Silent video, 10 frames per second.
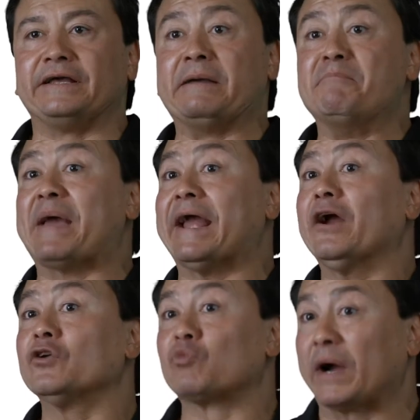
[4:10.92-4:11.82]

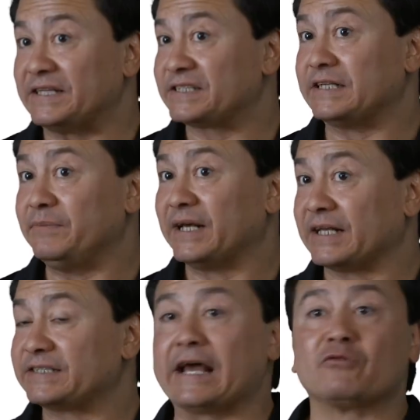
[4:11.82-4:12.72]
Impaired right
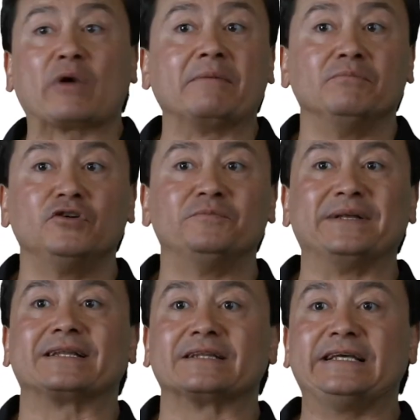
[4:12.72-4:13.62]
stimulus and right
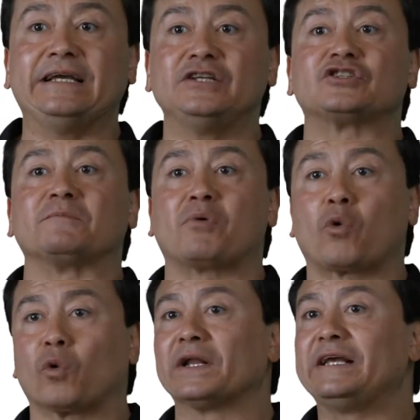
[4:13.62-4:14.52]
movement lead to
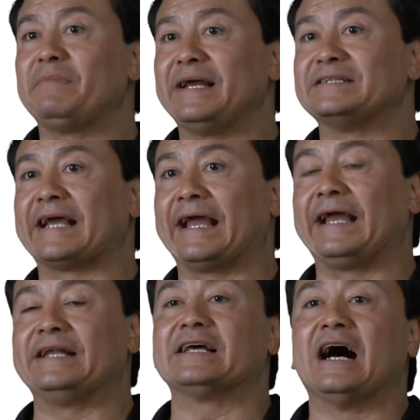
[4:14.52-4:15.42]
poorly
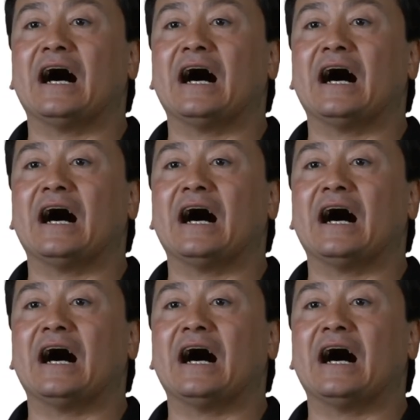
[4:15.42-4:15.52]
maintained,